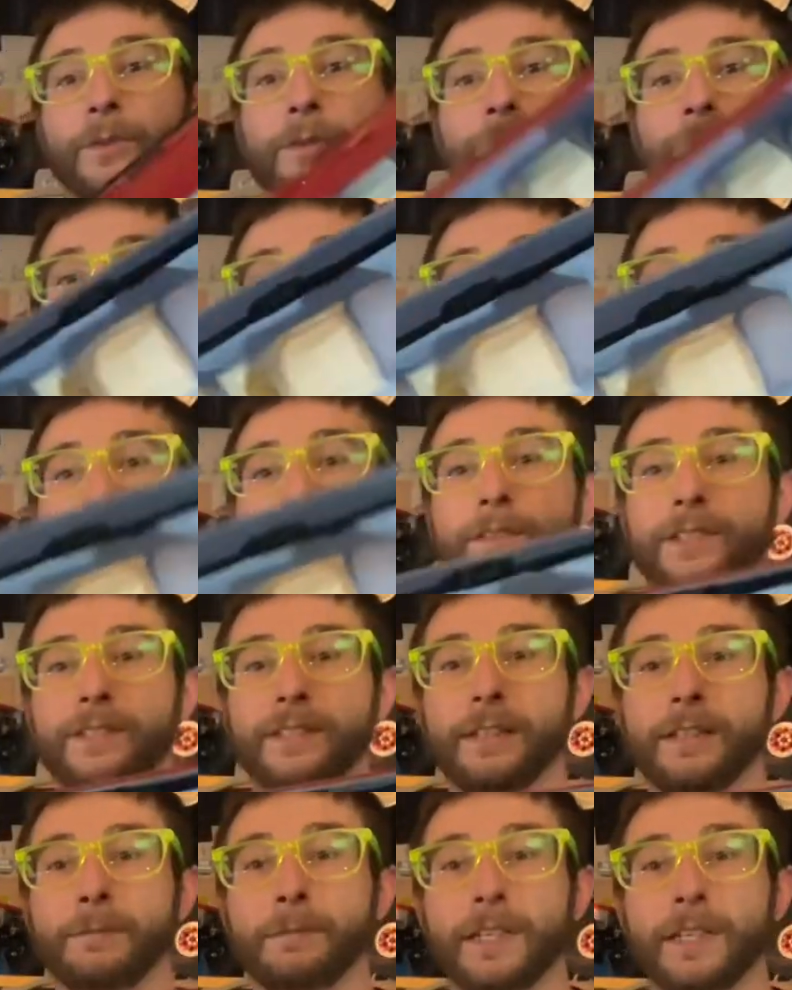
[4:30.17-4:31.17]
If you haven't
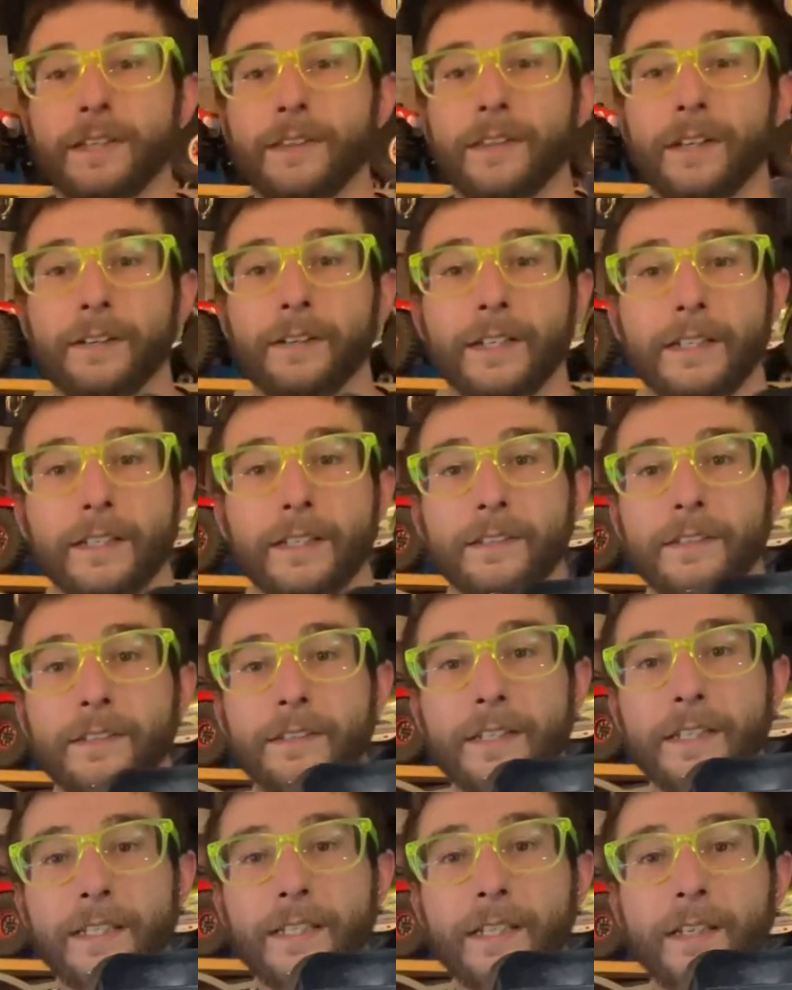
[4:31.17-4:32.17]
seen me, there is
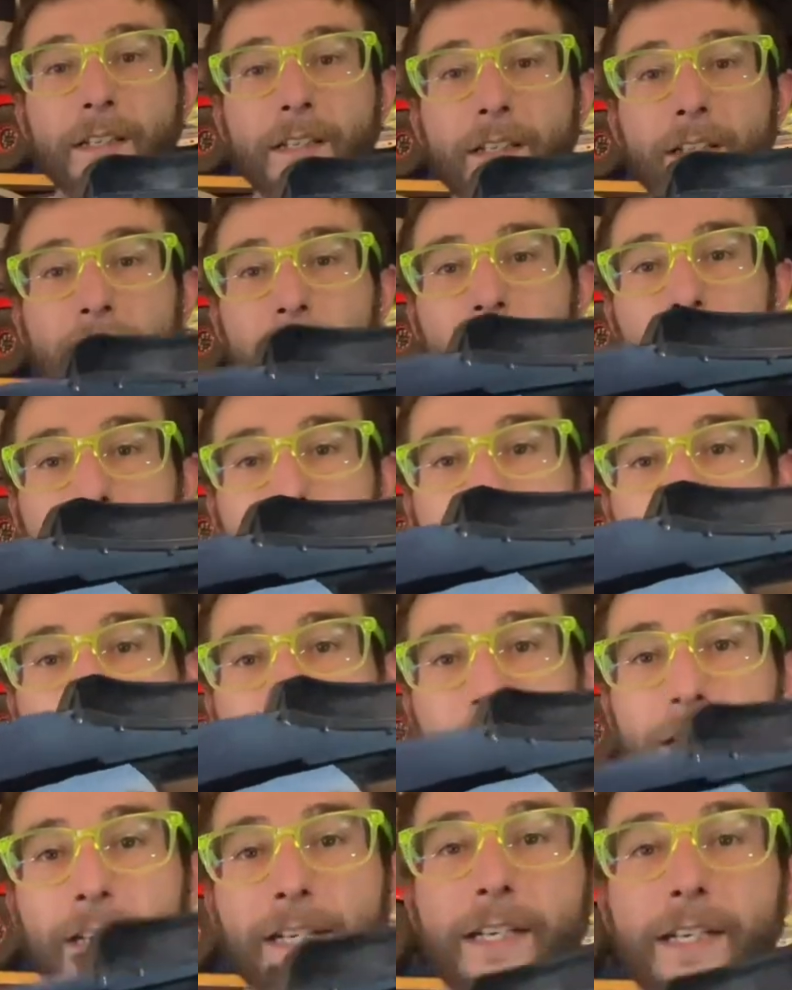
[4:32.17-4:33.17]
the
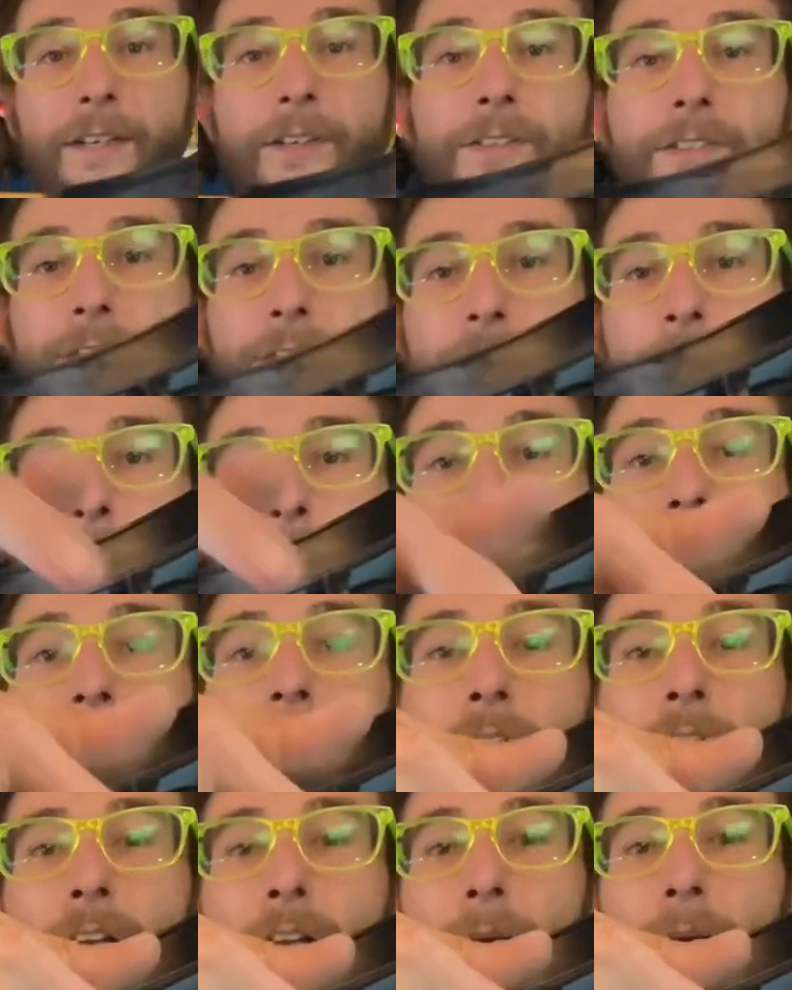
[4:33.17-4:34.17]
underside. Here's the new
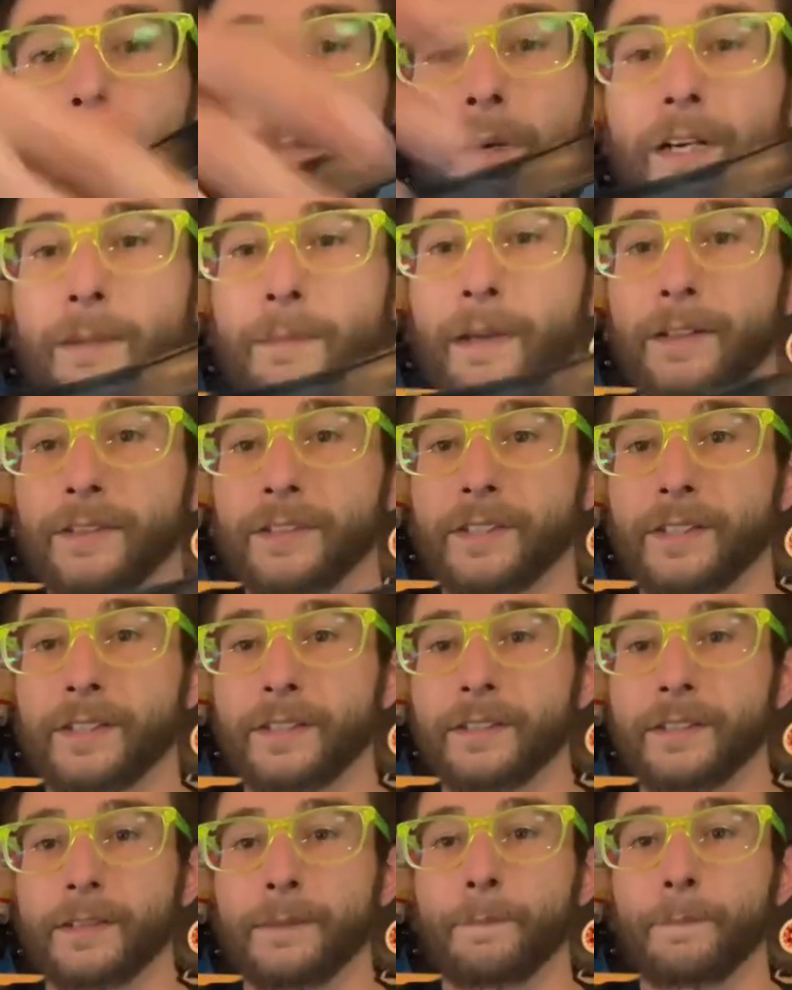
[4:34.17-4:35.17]
body mount
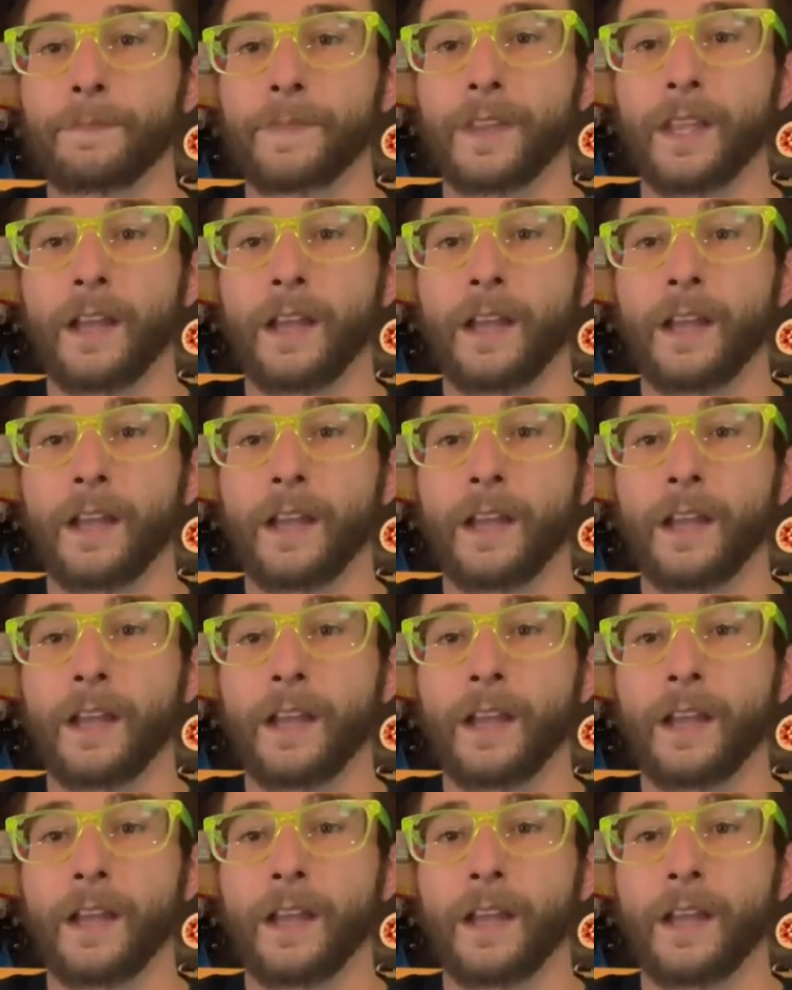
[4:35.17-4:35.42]
system,